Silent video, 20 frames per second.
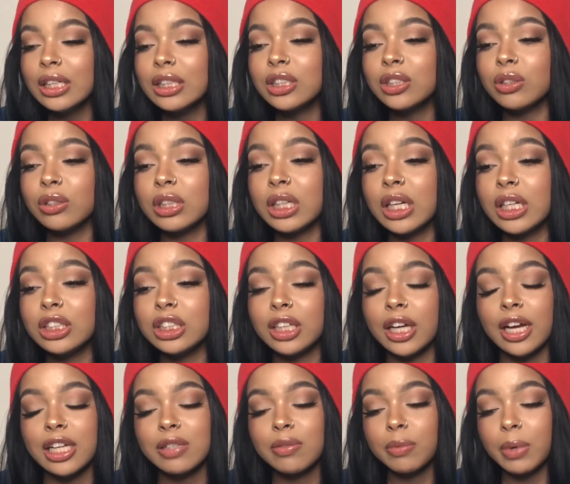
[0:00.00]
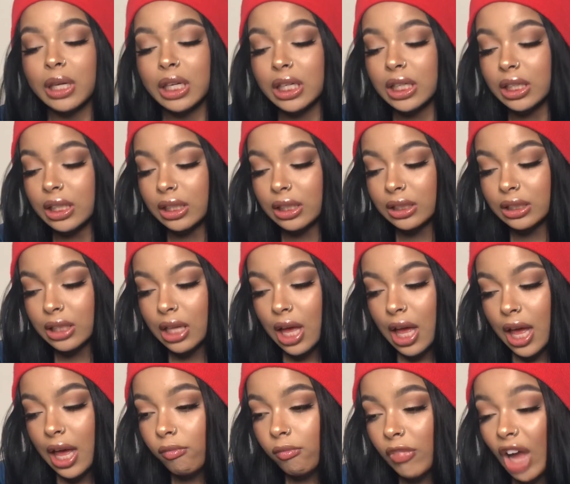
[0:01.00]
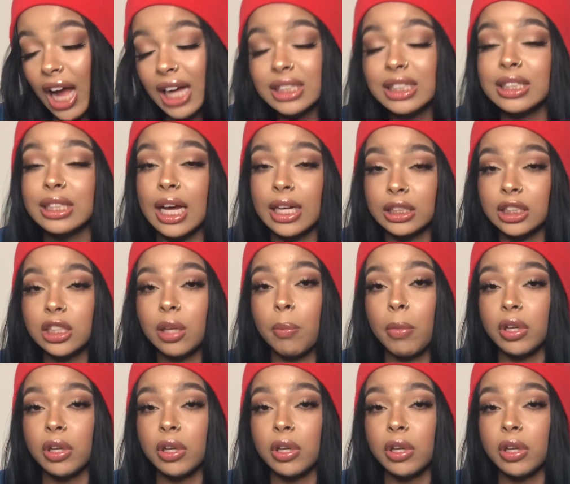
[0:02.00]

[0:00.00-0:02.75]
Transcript: So then she hands me my keys. I snatched them